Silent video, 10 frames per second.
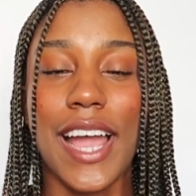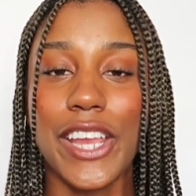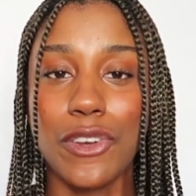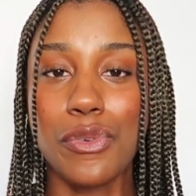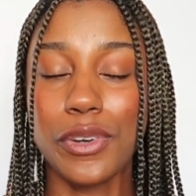
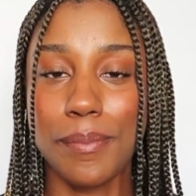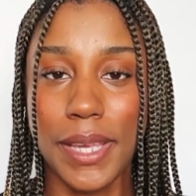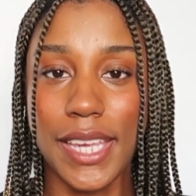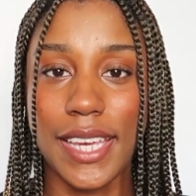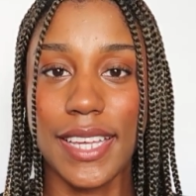I know for
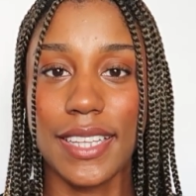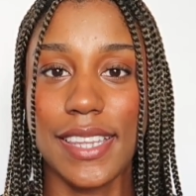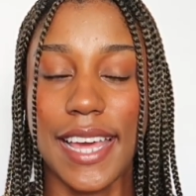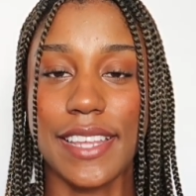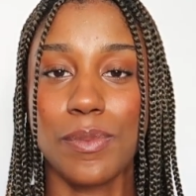me,
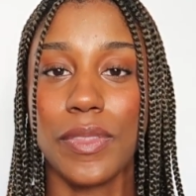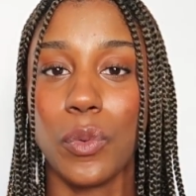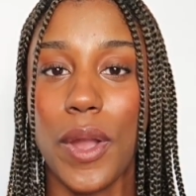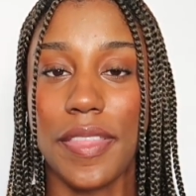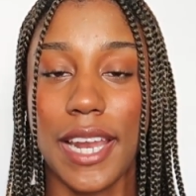that has been
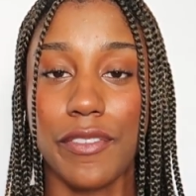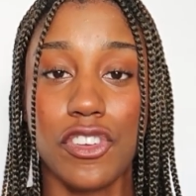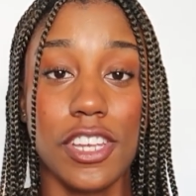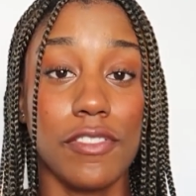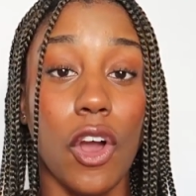the way that I've
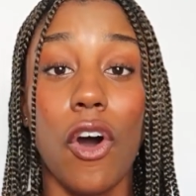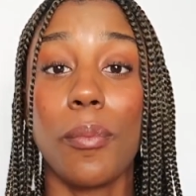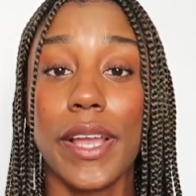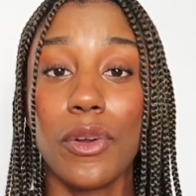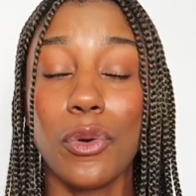achieved
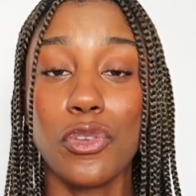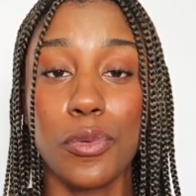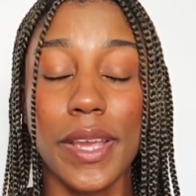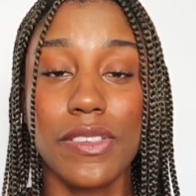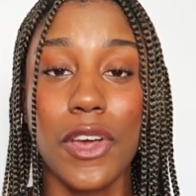all my goals
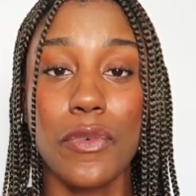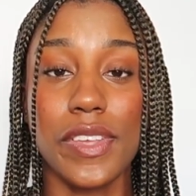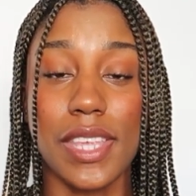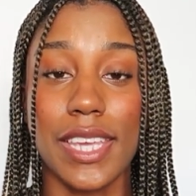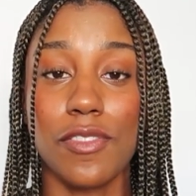for myself,
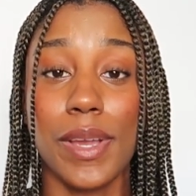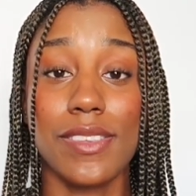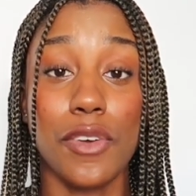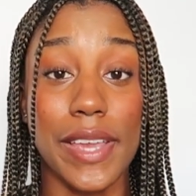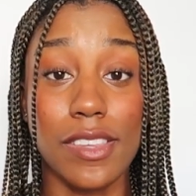is I give
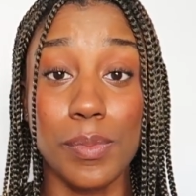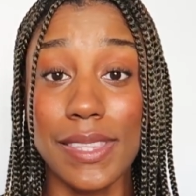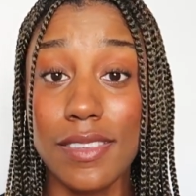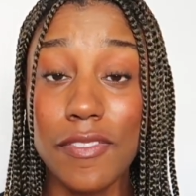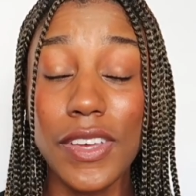myself a
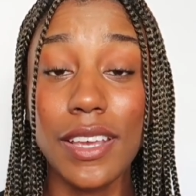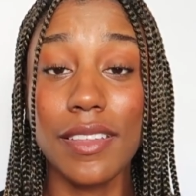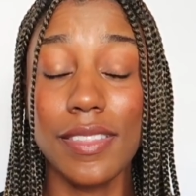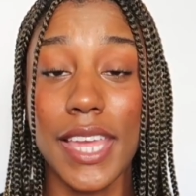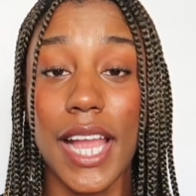
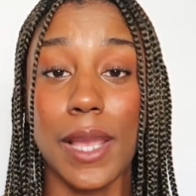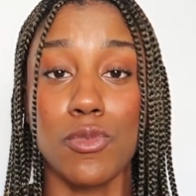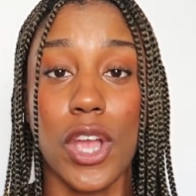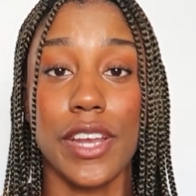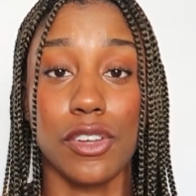specific thing I'm
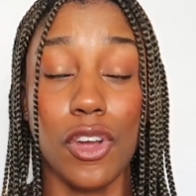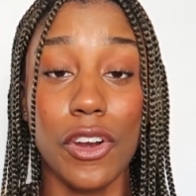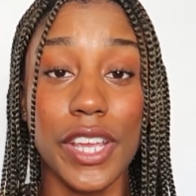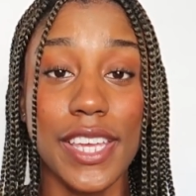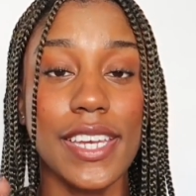trying to
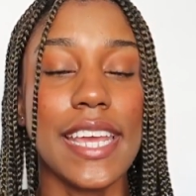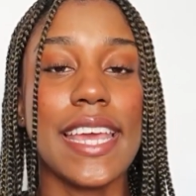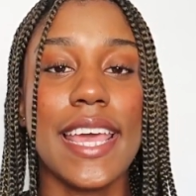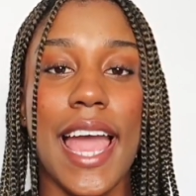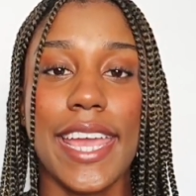target.
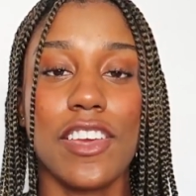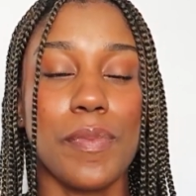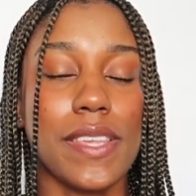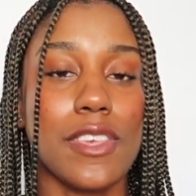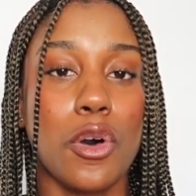I give
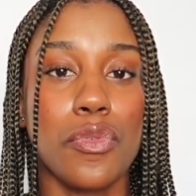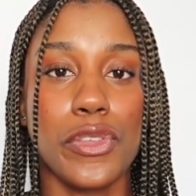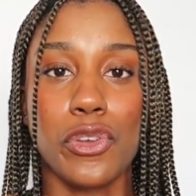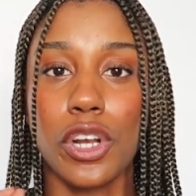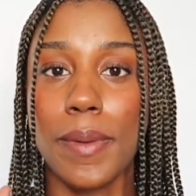myself
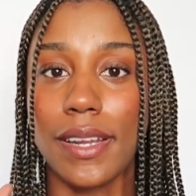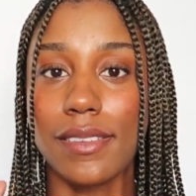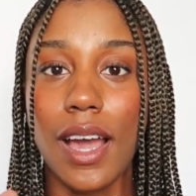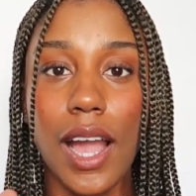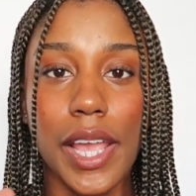a certain amount
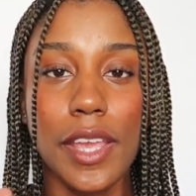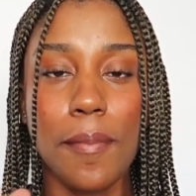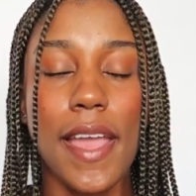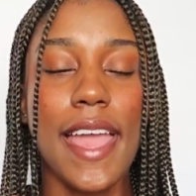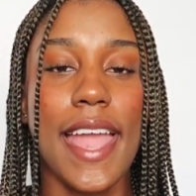of
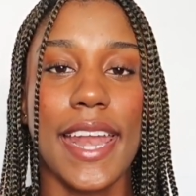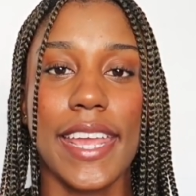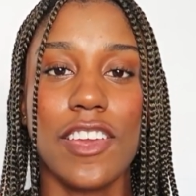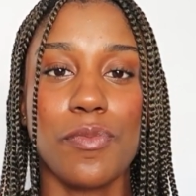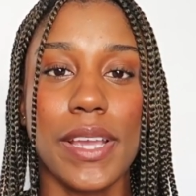time, and
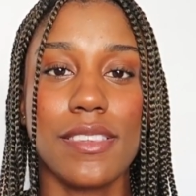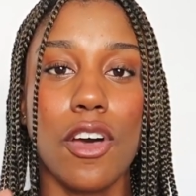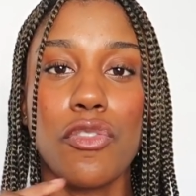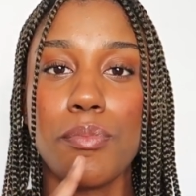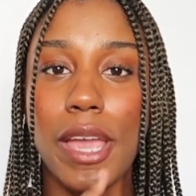I give
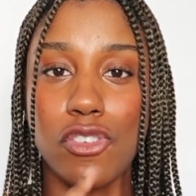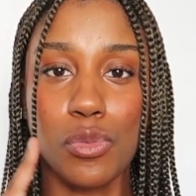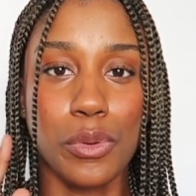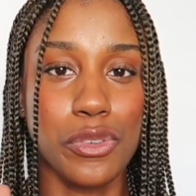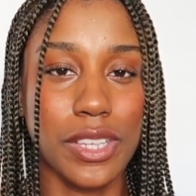myself
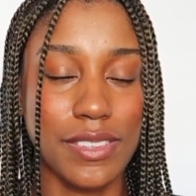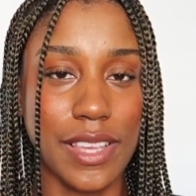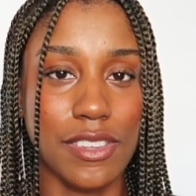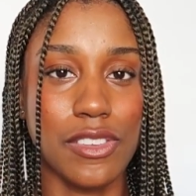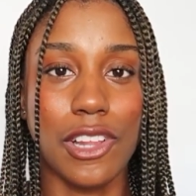measurable
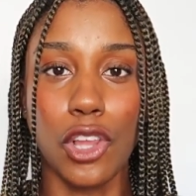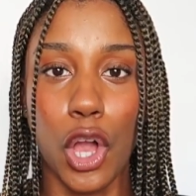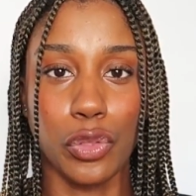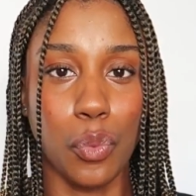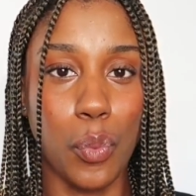successes
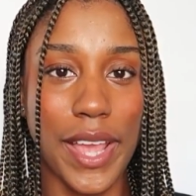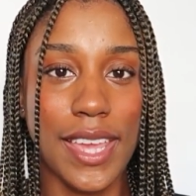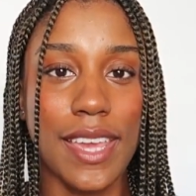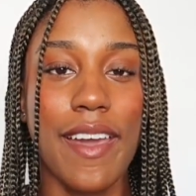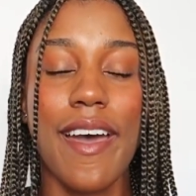along the
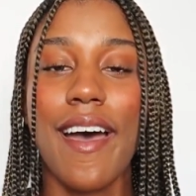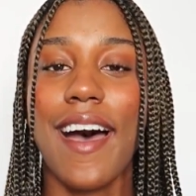way.